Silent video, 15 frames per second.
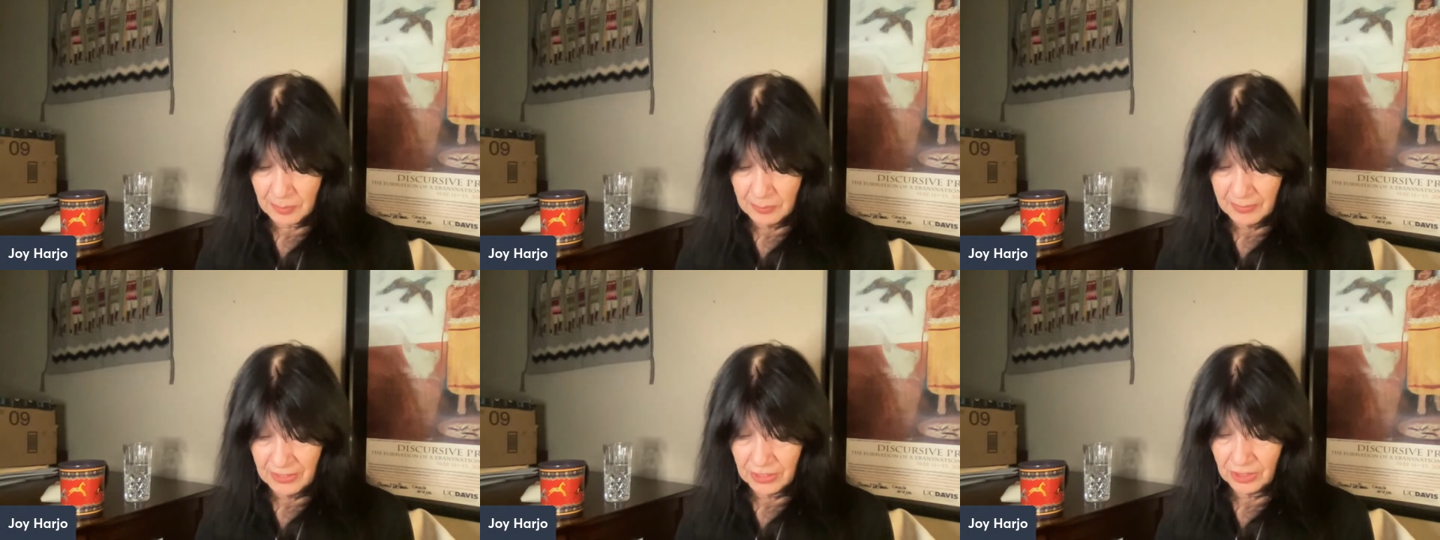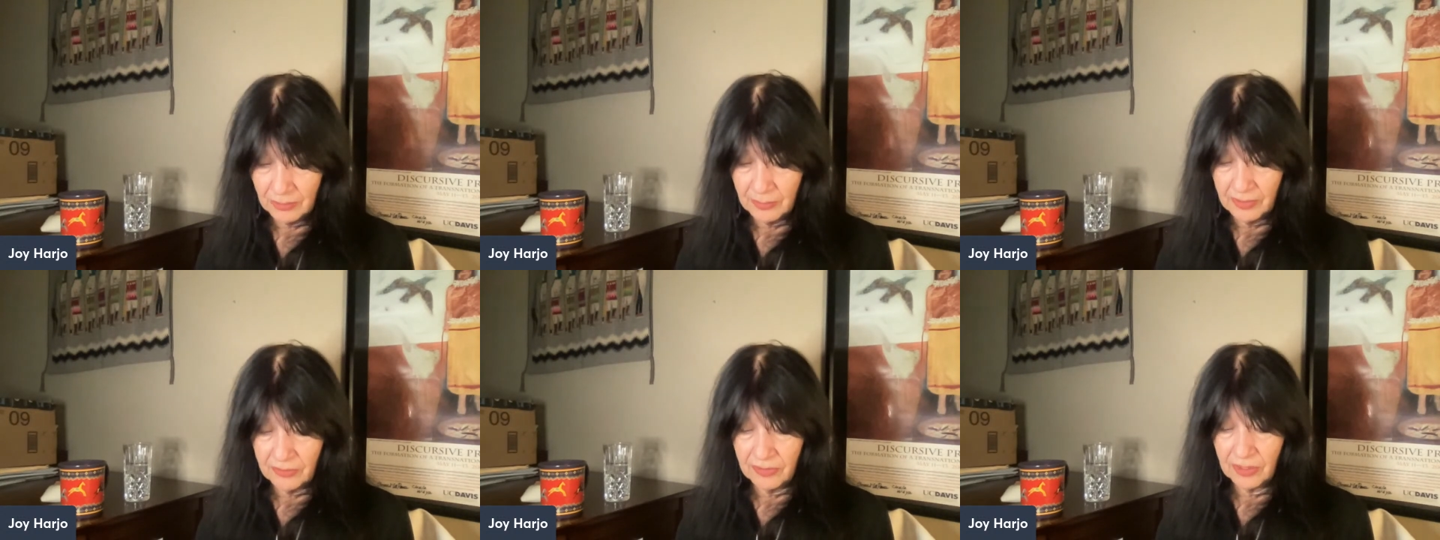
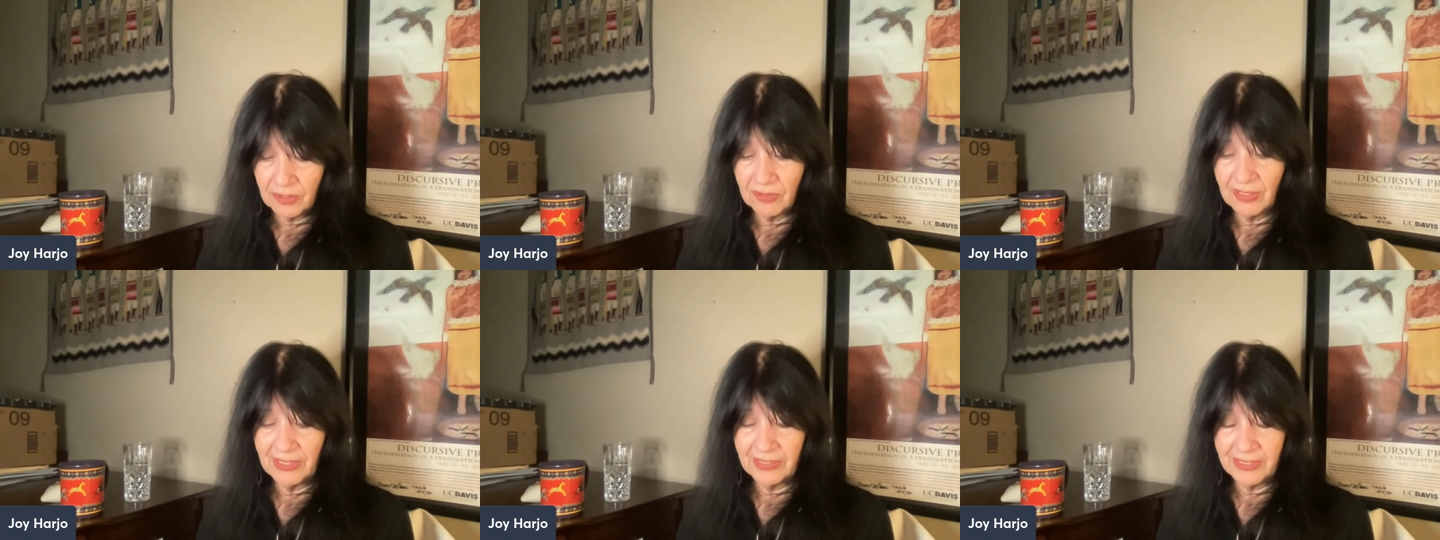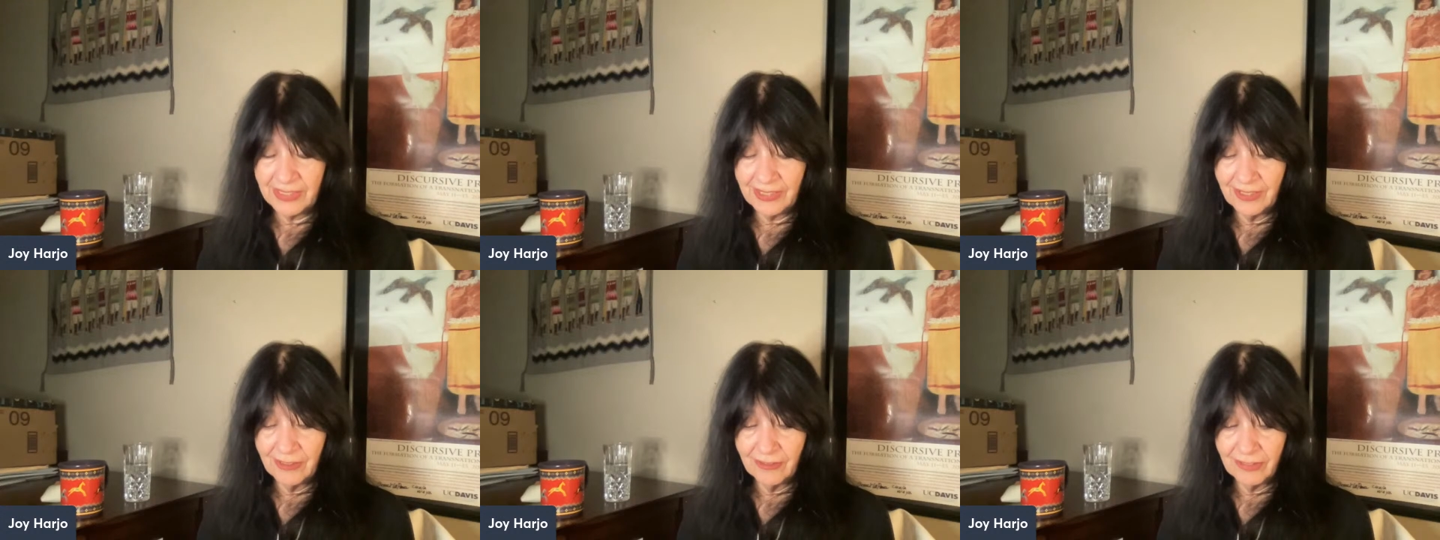permission before
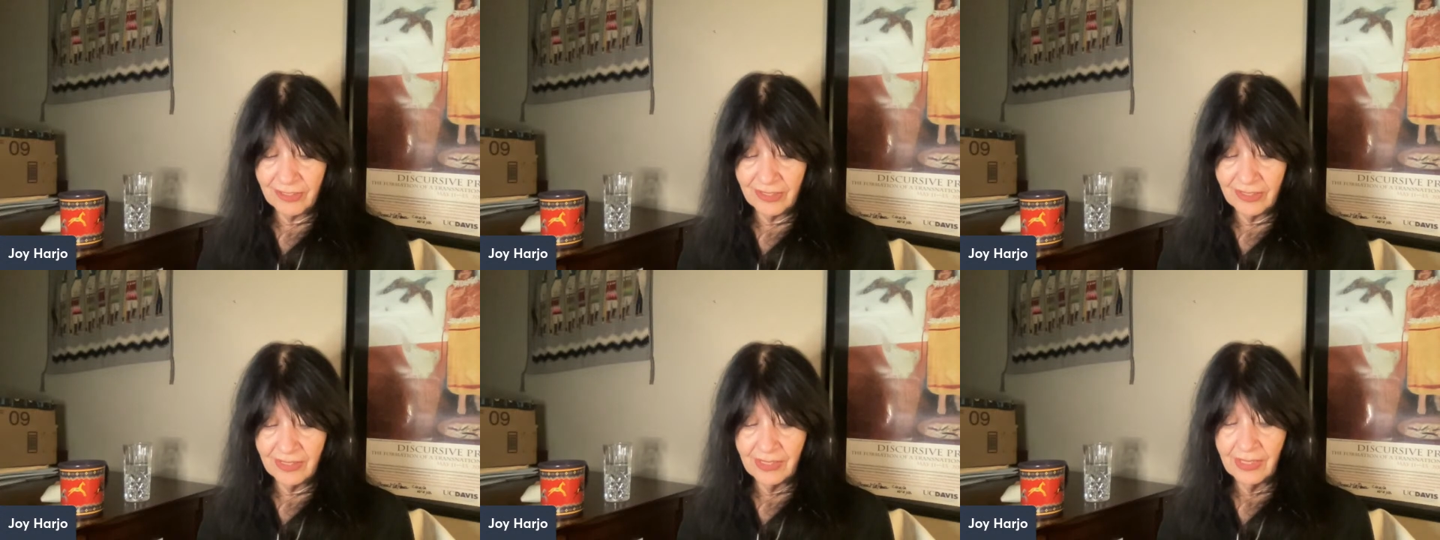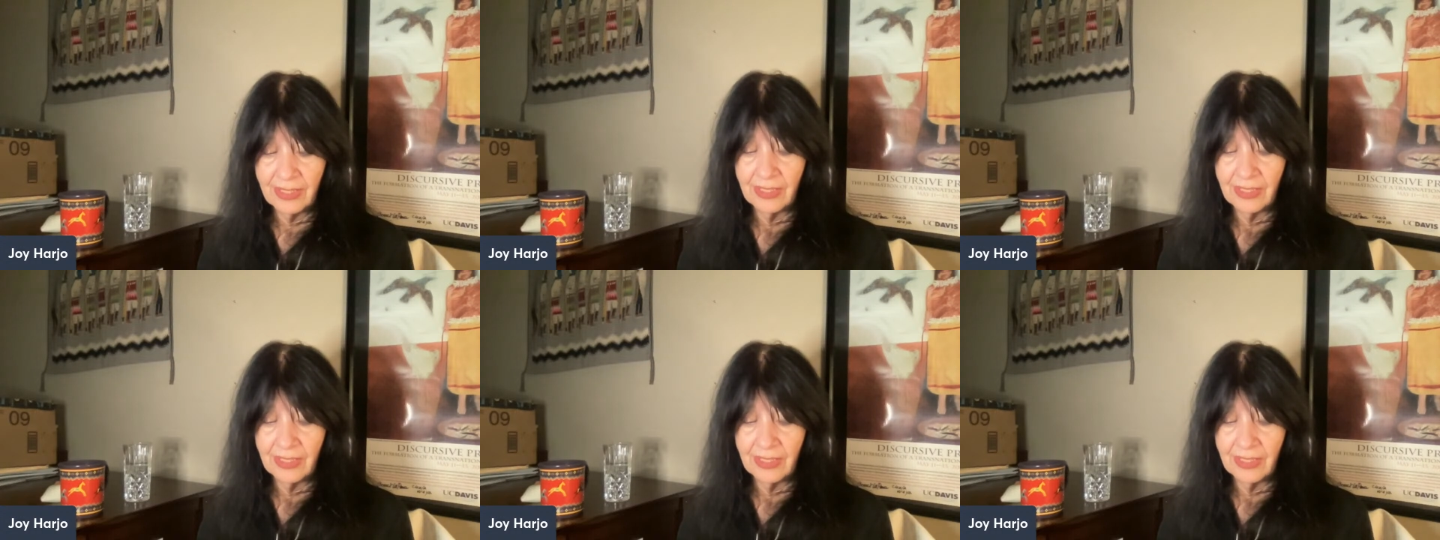crossing over.